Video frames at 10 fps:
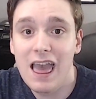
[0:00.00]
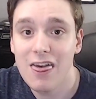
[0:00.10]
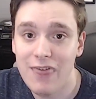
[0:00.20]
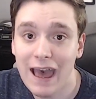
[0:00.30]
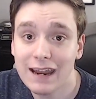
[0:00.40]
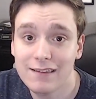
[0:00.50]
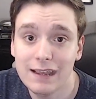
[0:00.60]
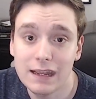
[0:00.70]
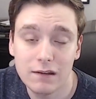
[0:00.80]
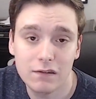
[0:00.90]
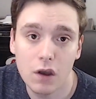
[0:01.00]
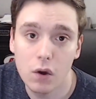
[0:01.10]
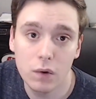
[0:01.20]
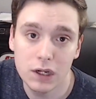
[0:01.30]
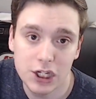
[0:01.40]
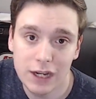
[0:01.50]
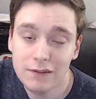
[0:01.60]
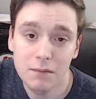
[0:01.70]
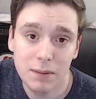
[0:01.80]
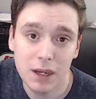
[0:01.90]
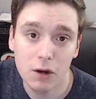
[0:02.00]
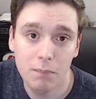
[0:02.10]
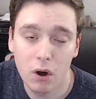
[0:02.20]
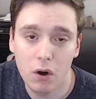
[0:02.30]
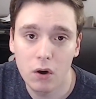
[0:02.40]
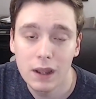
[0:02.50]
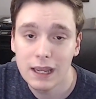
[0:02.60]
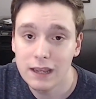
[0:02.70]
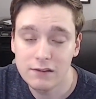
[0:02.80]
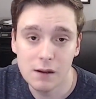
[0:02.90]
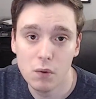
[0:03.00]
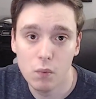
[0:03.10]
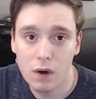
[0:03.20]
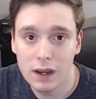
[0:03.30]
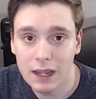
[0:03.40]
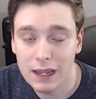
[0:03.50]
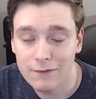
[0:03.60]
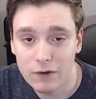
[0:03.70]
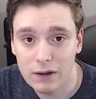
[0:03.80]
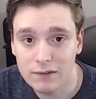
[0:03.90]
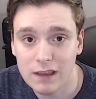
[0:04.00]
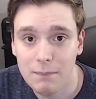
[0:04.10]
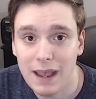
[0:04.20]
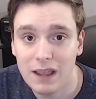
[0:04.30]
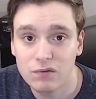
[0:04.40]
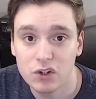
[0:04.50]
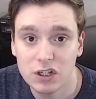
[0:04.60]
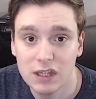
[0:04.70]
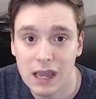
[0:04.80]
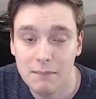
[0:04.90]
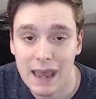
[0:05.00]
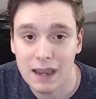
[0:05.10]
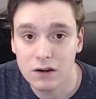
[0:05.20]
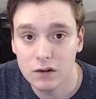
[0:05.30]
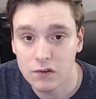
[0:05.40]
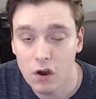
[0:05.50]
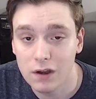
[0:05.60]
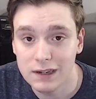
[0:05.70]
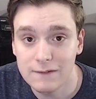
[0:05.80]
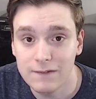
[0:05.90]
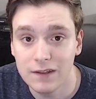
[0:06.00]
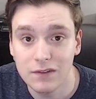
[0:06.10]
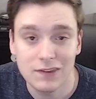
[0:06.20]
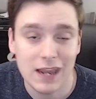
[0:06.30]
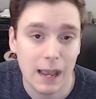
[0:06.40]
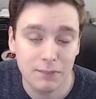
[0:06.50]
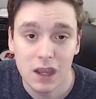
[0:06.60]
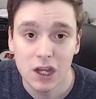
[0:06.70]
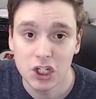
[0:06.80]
That is it. So Jason Pierre-Paul is number one for outside pass rushing linebackers on defensive snaps.